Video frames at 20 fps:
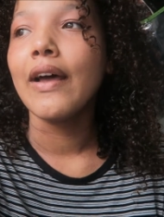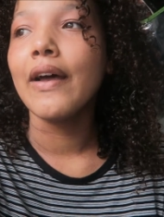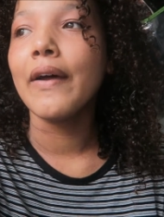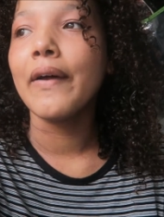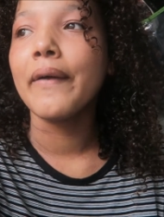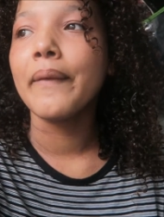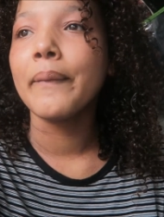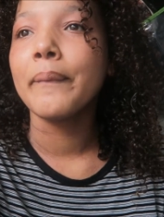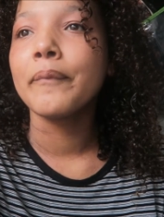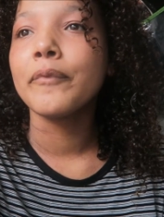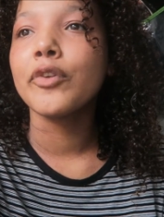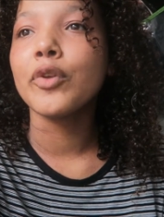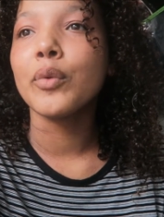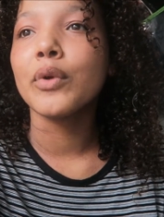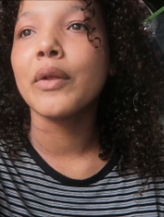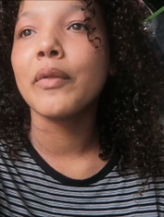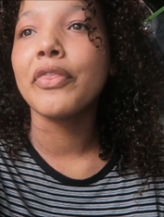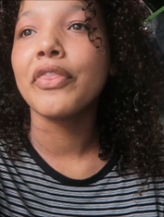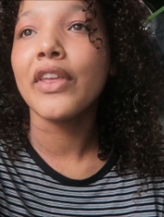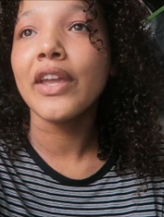Um, so
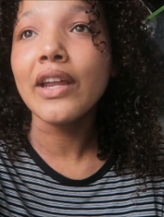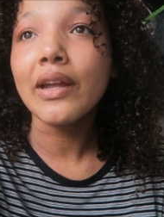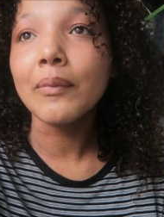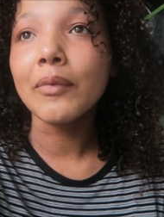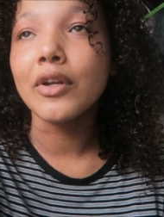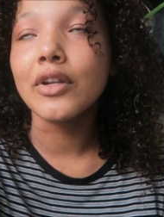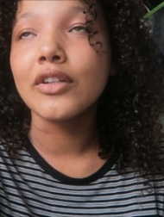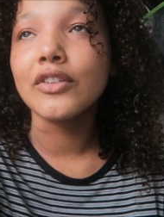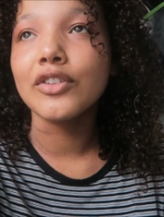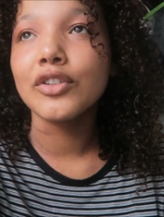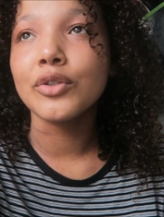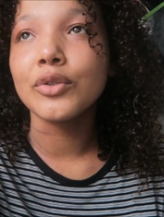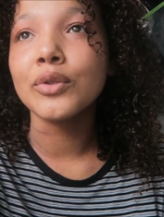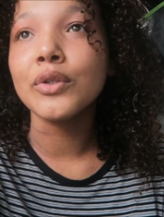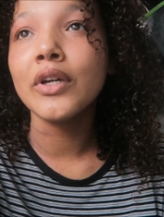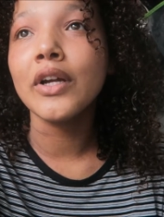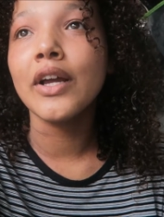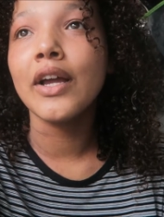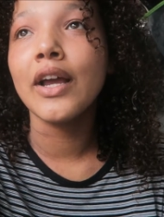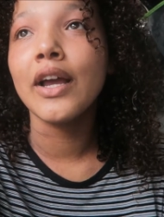what I think I'm gonna
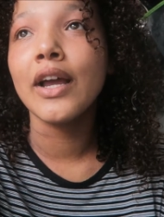do,